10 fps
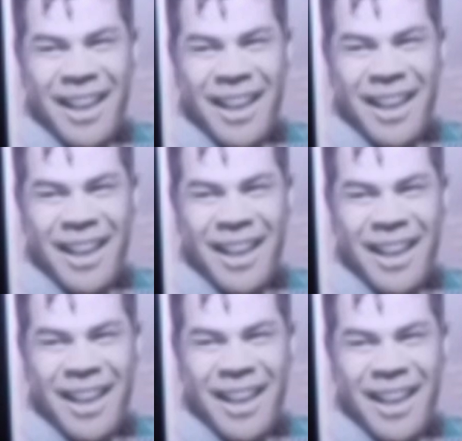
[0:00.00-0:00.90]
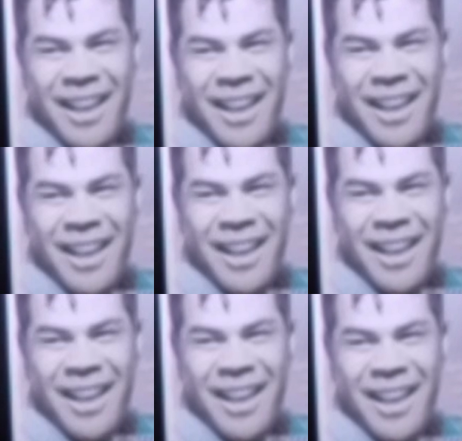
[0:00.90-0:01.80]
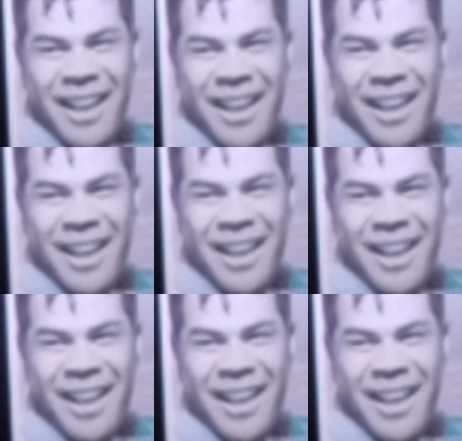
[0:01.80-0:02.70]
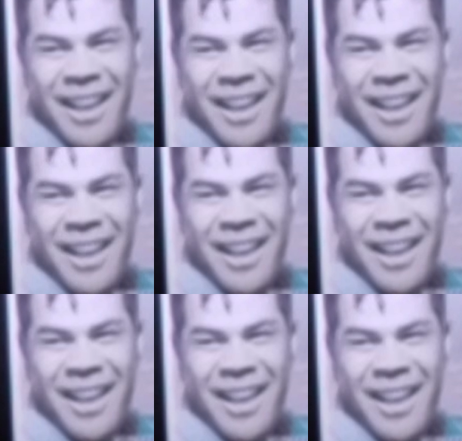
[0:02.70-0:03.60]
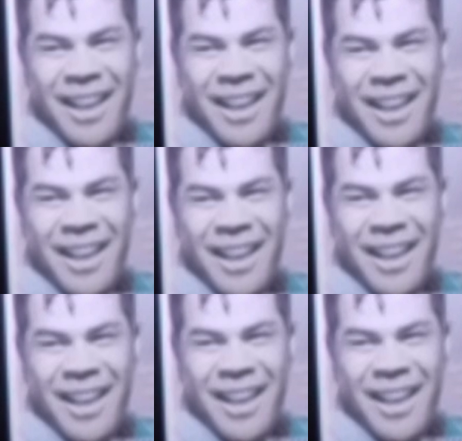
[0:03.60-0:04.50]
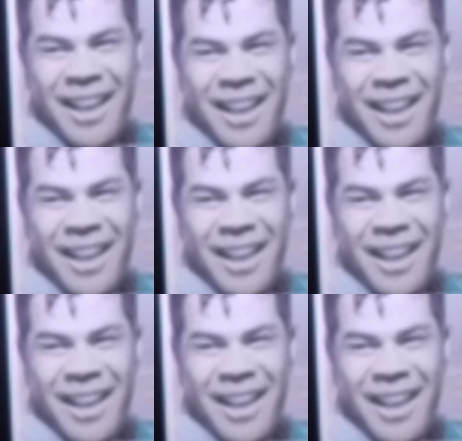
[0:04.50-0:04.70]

(not speaking)